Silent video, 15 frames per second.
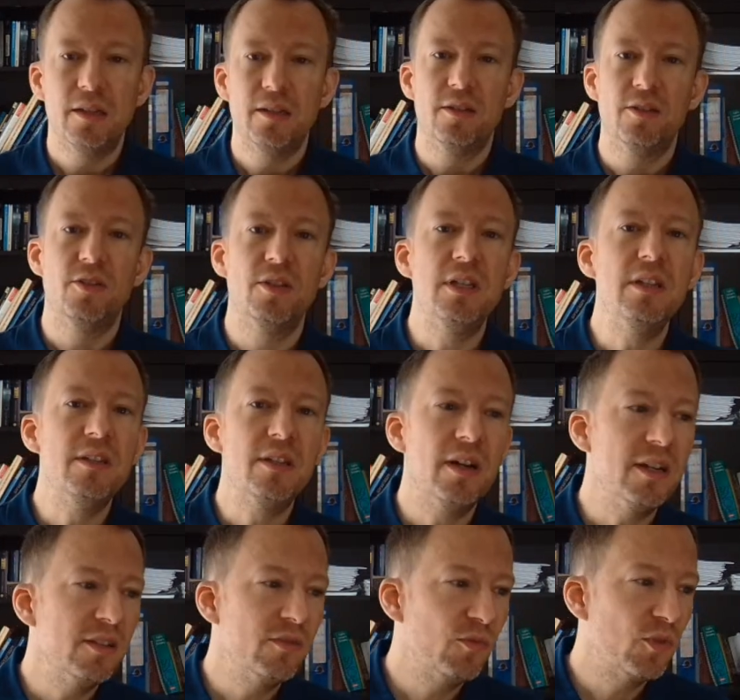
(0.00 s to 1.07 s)
So these
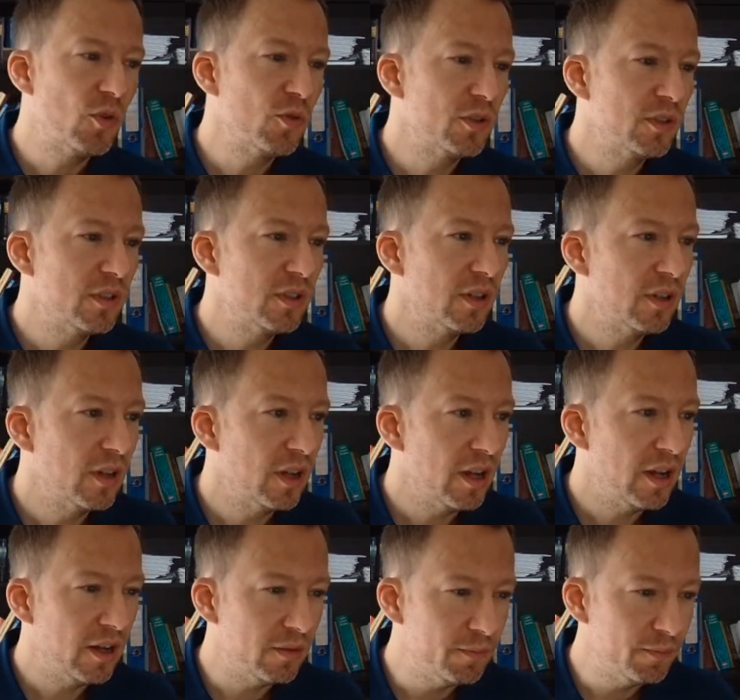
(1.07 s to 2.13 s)
guys wrote
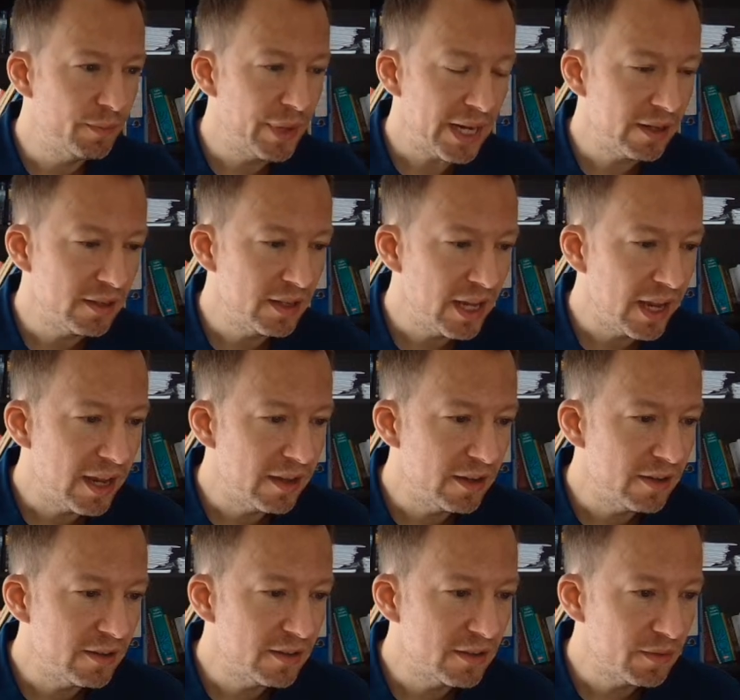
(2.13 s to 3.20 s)
back in the
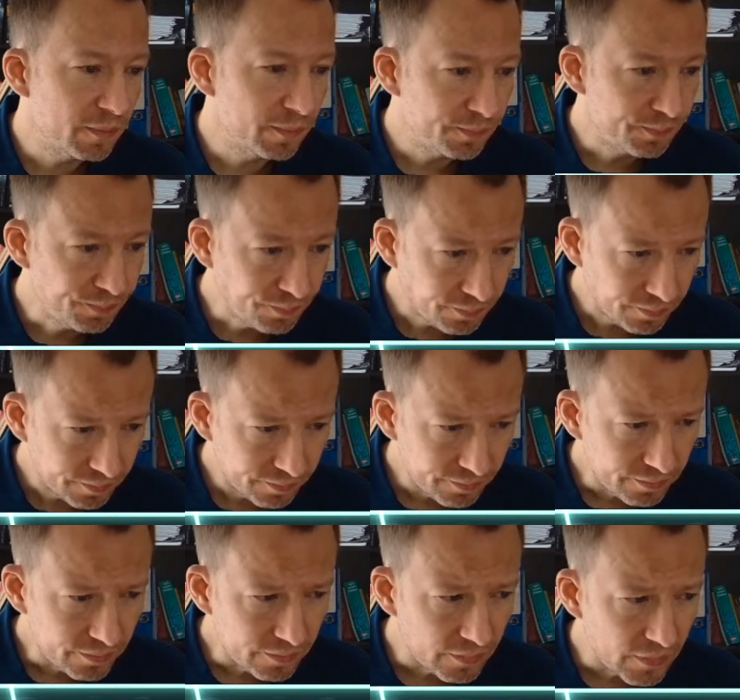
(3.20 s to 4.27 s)
80s
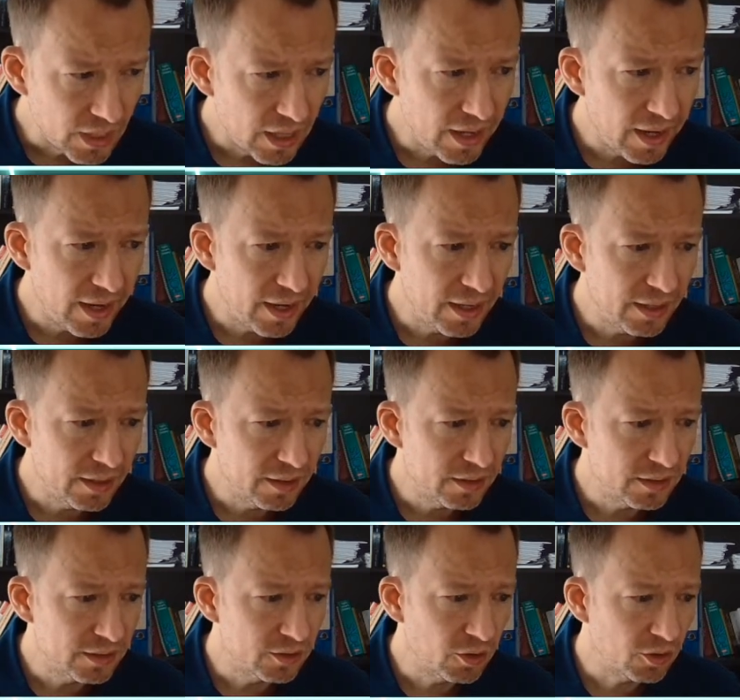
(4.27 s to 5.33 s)

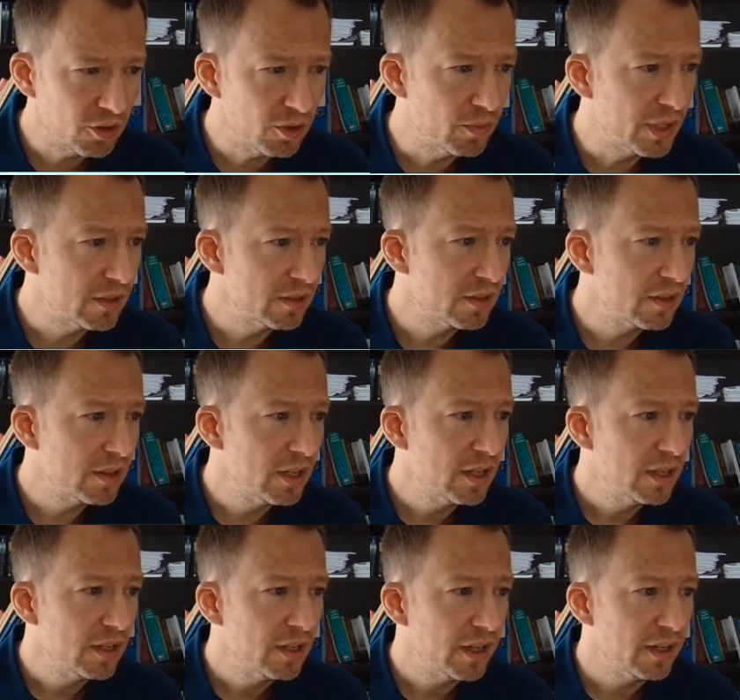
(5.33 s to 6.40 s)
a document,
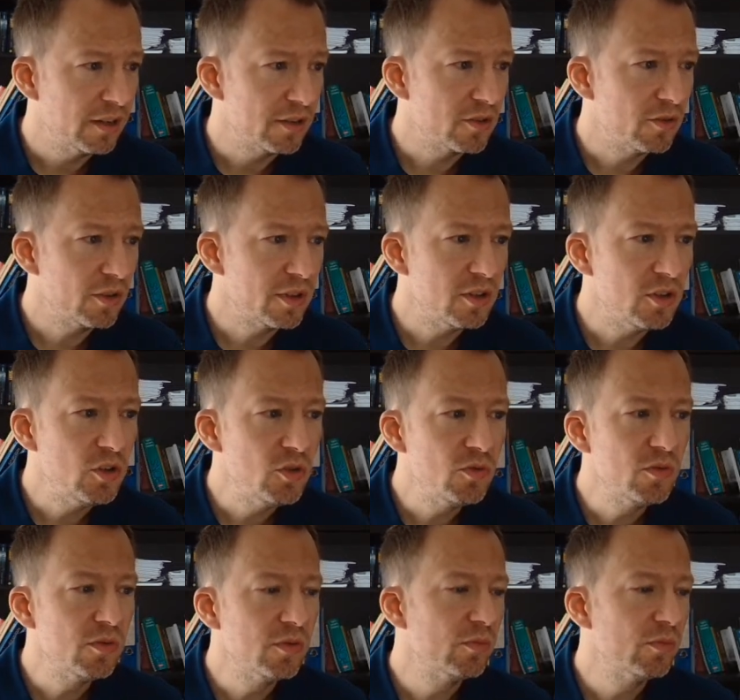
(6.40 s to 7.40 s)
and it's called the New